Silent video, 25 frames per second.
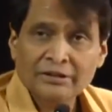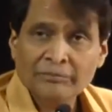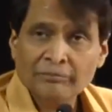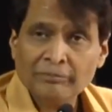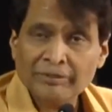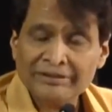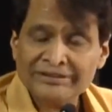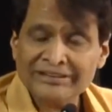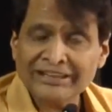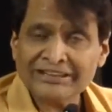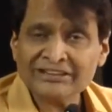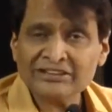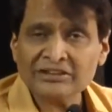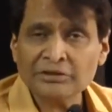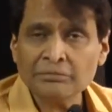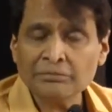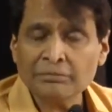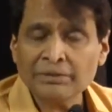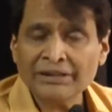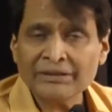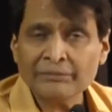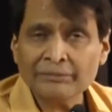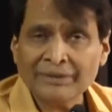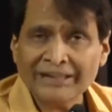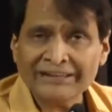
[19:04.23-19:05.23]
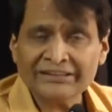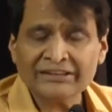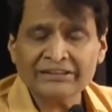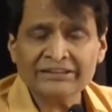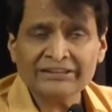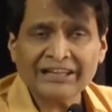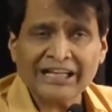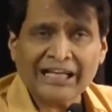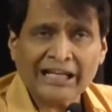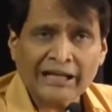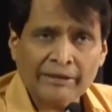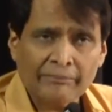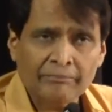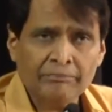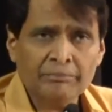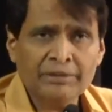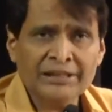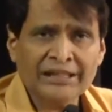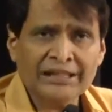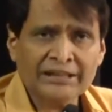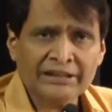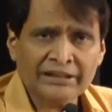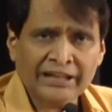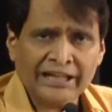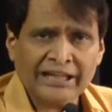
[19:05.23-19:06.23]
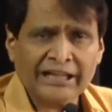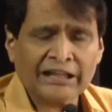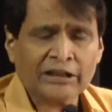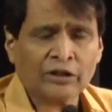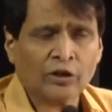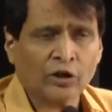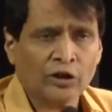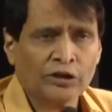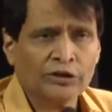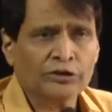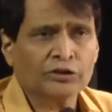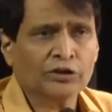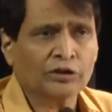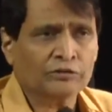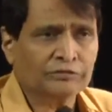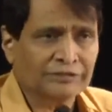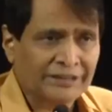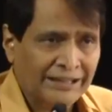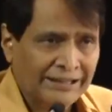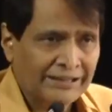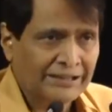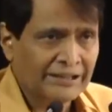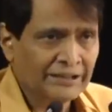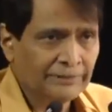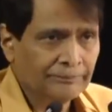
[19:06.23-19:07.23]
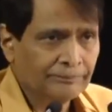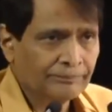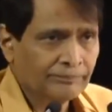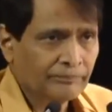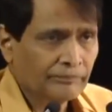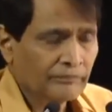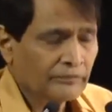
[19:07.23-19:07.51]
but just imagine the ambient air quality of Delhi